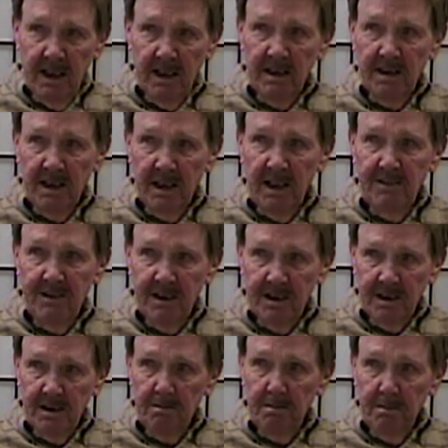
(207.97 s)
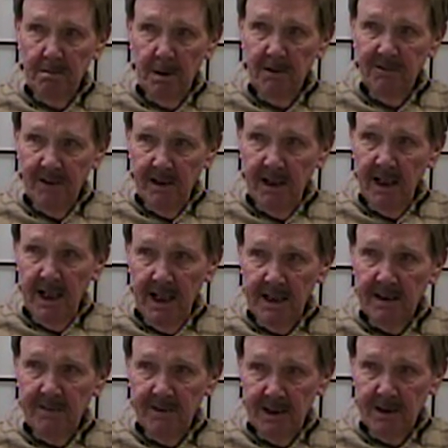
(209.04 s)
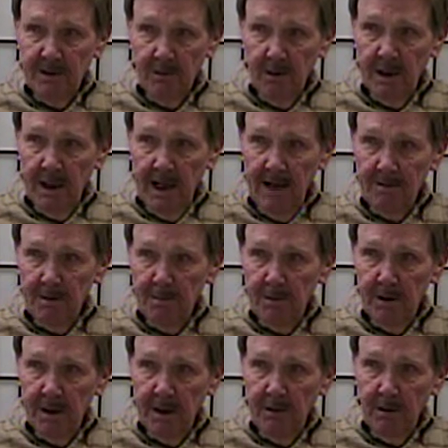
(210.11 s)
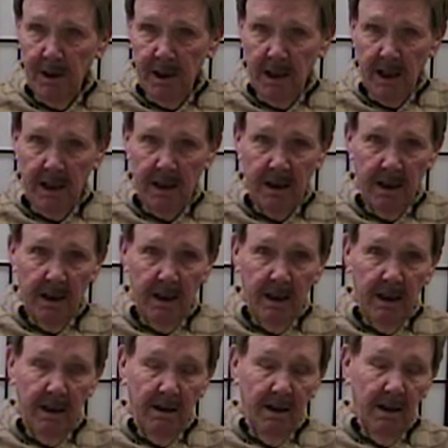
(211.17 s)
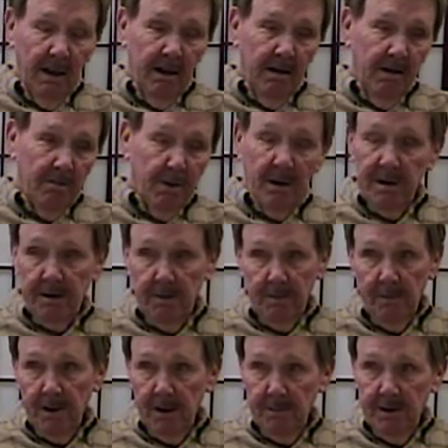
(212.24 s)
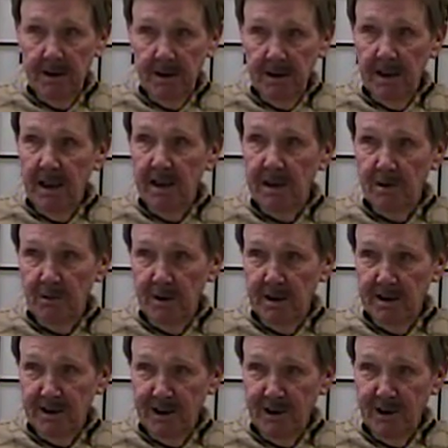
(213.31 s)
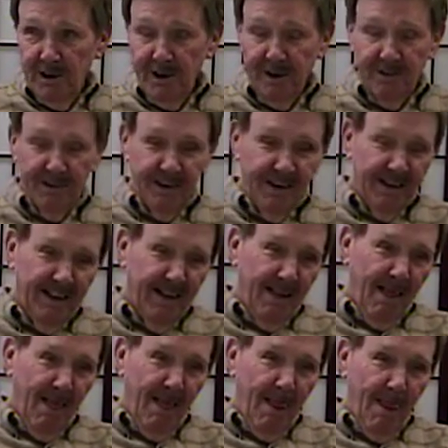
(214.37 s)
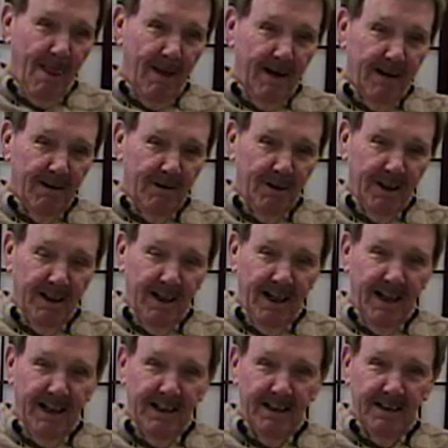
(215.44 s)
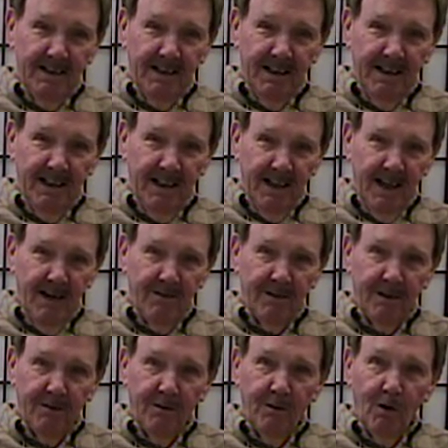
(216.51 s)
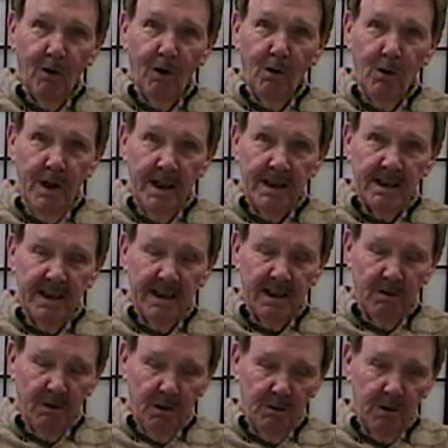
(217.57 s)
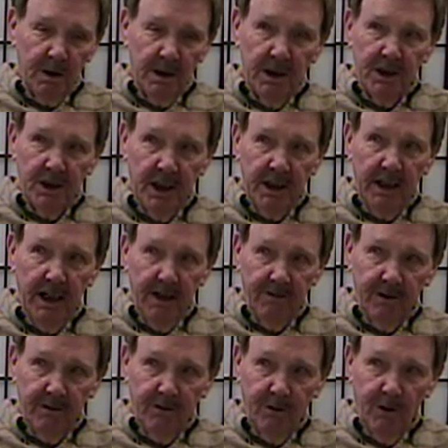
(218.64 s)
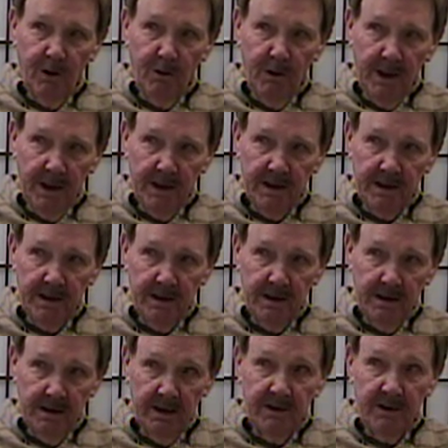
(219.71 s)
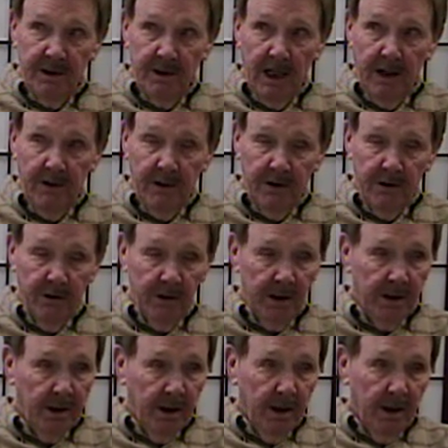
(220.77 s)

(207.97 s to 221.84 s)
I said, I've just been very active. That's why I haven't put any weight on. Plus, I probably didn't eat as well as I should have. Well, after 4 weeks, he said, well, we're going to check you after 4 weeks and see how you're doing.